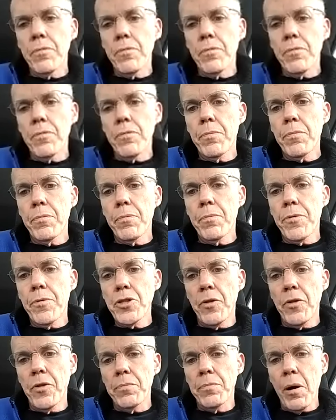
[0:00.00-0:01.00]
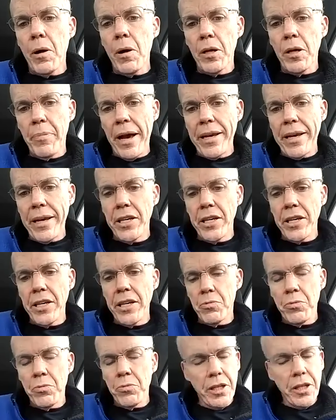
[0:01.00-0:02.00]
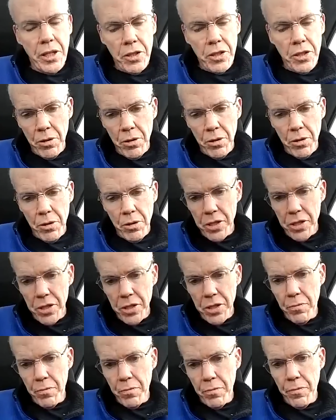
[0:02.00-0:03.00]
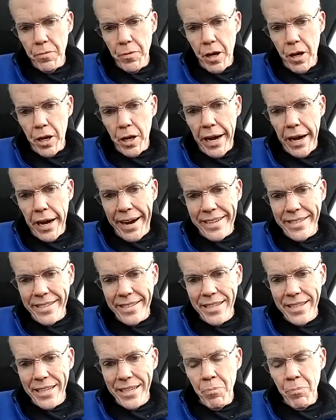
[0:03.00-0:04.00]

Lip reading: of all, public banking is a really interesting idea.